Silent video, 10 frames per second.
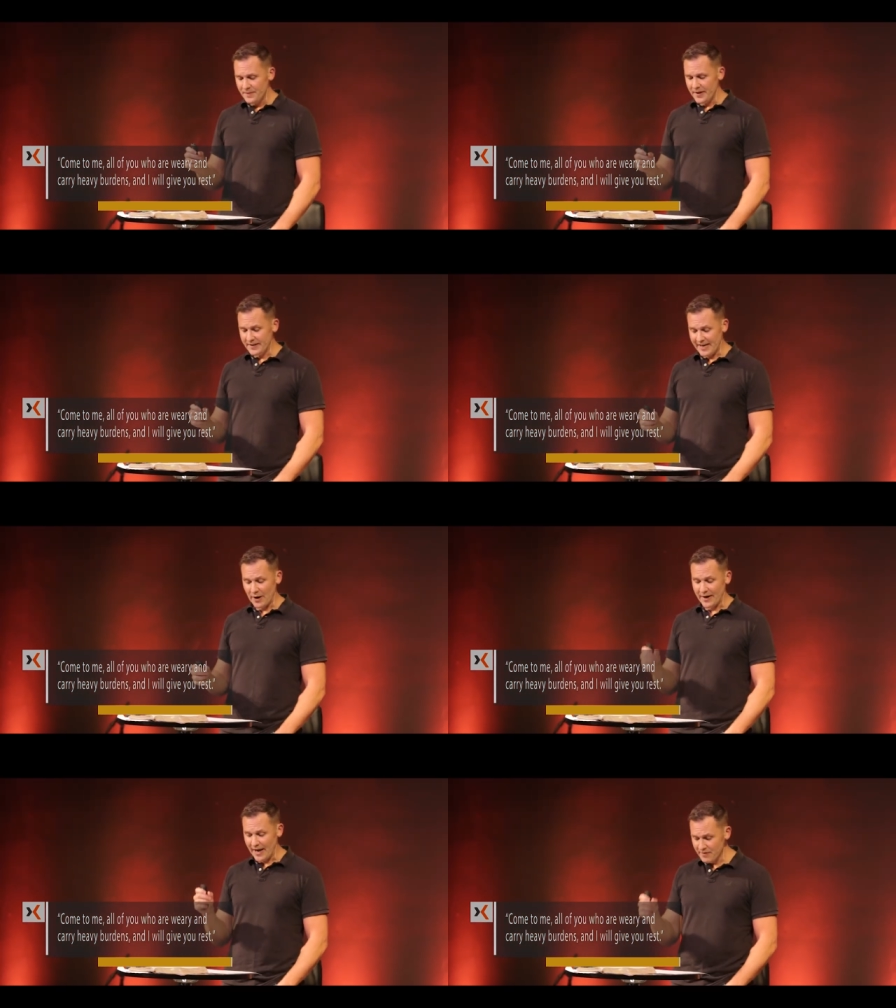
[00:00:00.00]
and
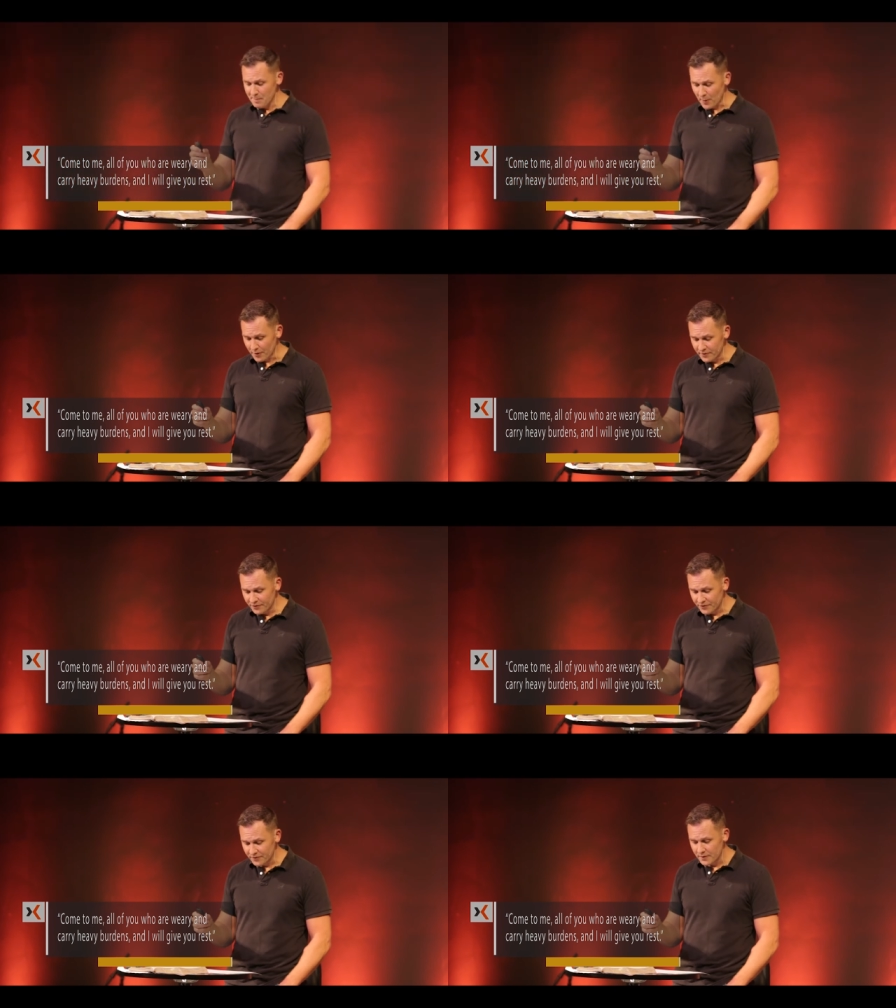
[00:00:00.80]
carry heavy
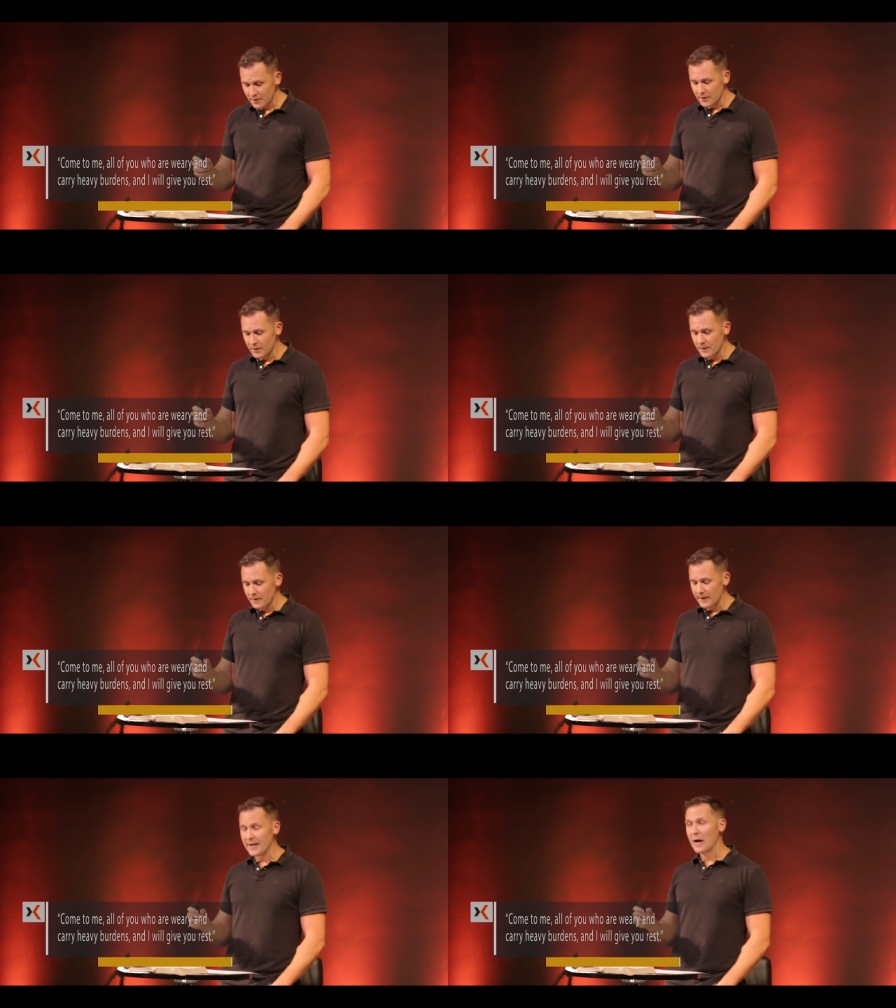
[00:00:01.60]
burdens,
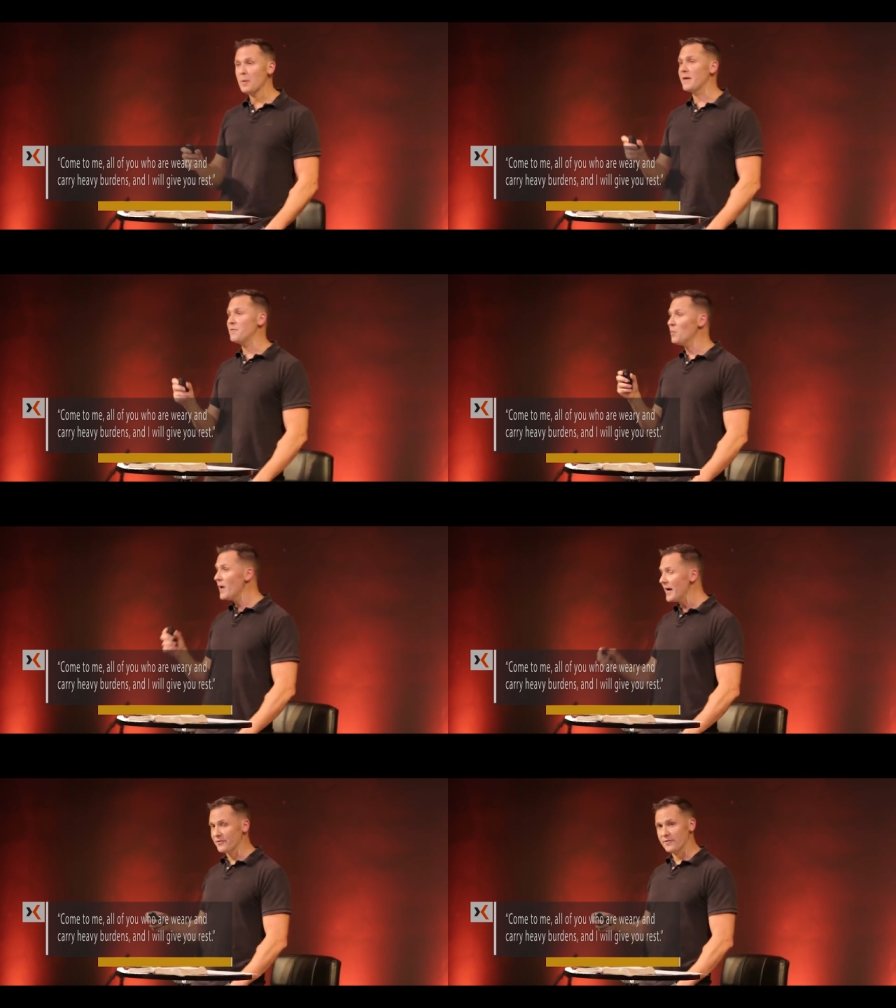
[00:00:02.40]
and I will give you
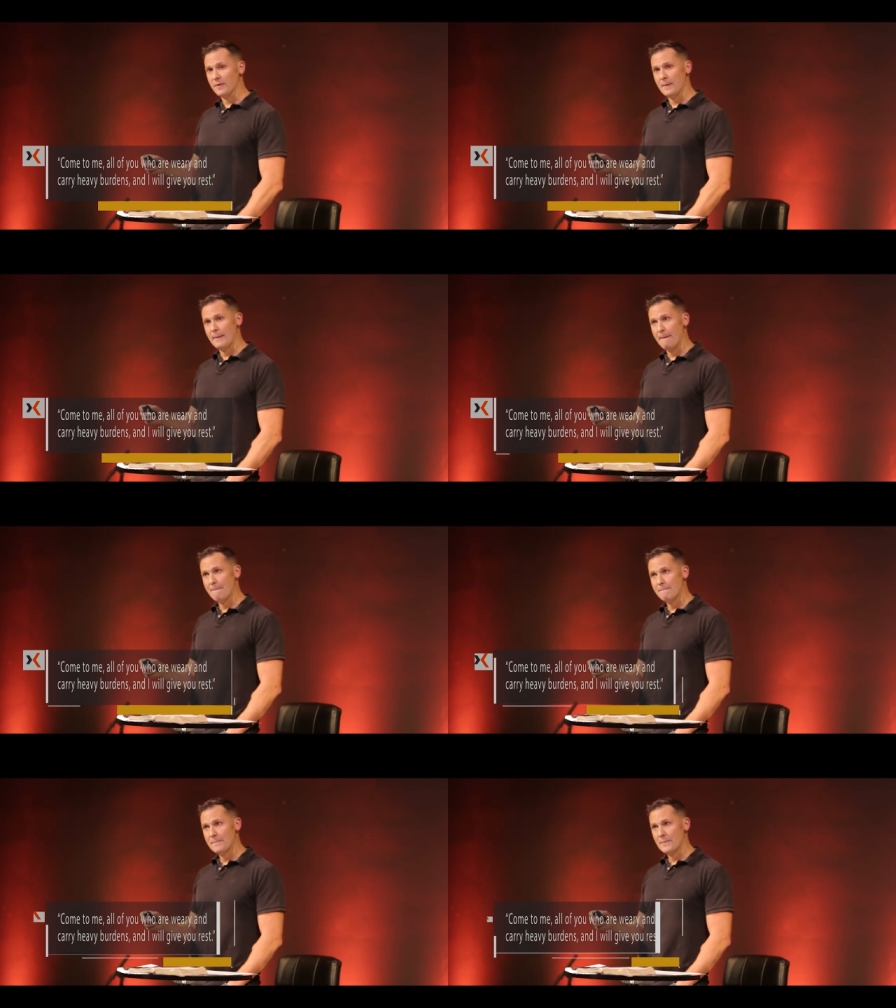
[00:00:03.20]
rest.
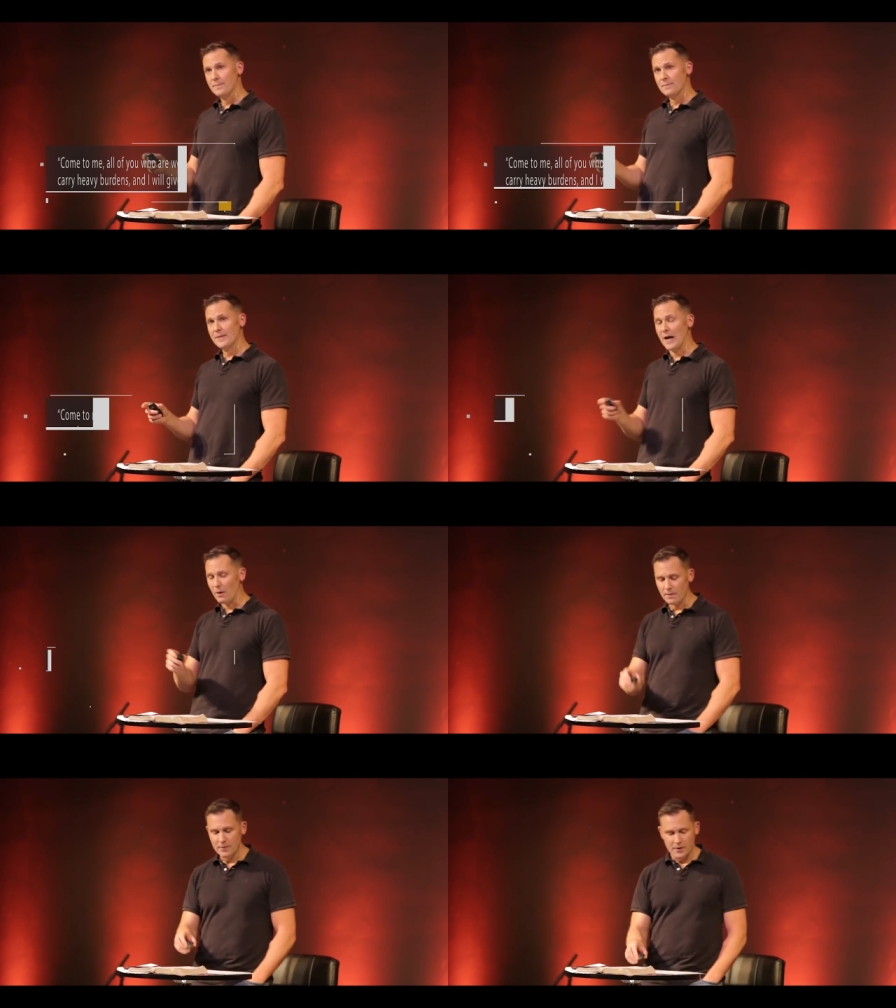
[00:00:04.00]

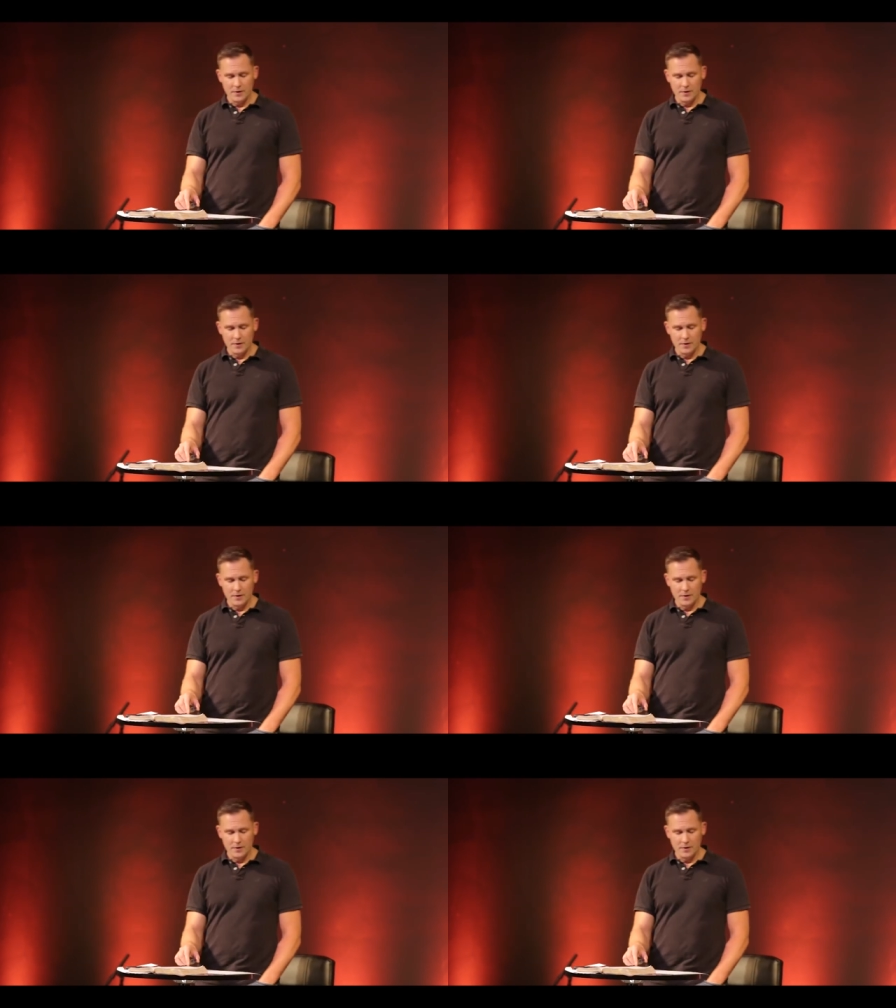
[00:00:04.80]
Now,